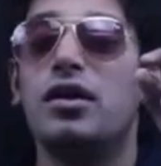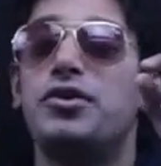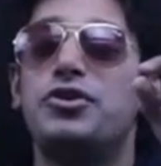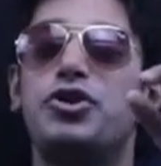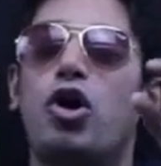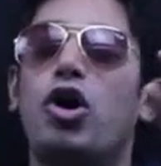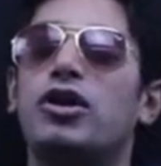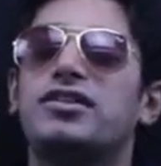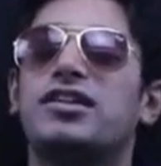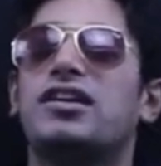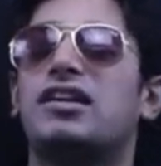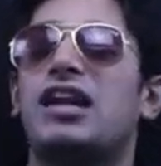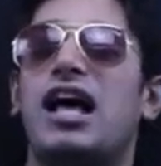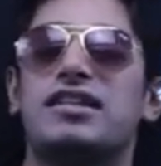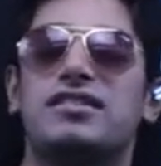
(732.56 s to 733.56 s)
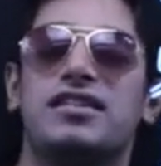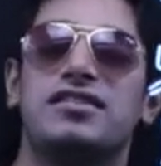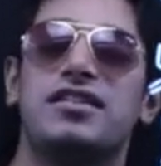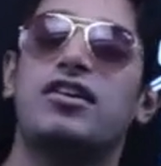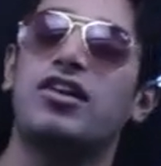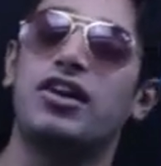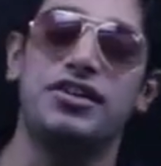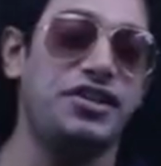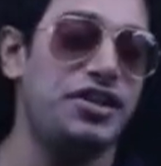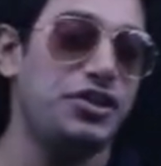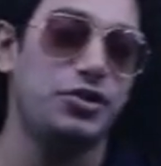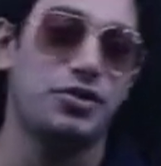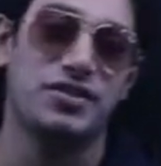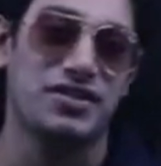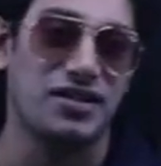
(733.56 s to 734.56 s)
nor the class is a
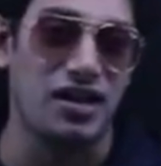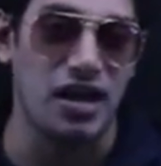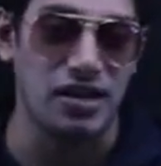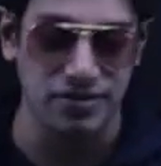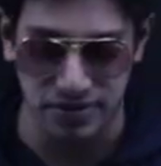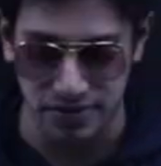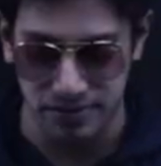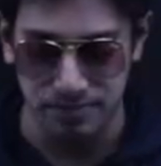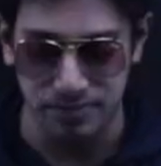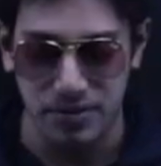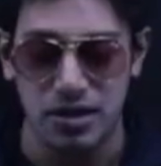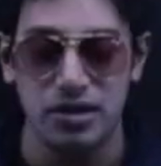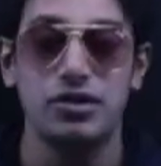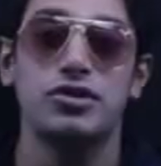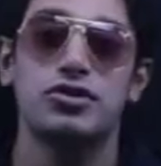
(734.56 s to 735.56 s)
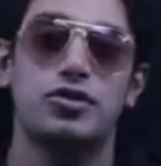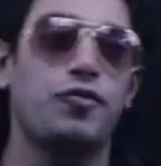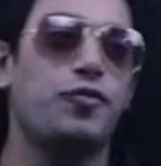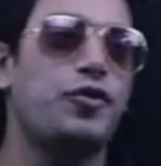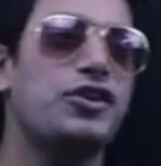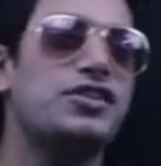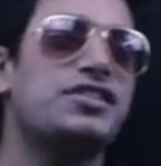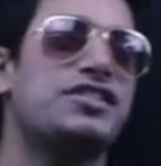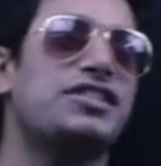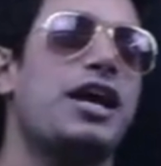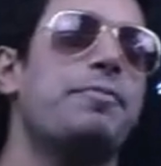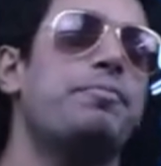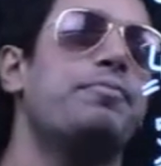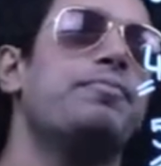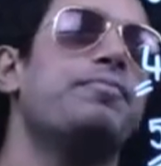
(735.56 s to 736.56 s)
continuous class. So first
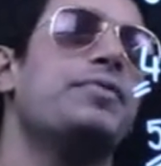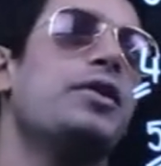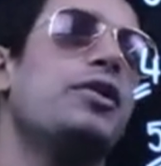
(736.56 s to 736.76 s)
step,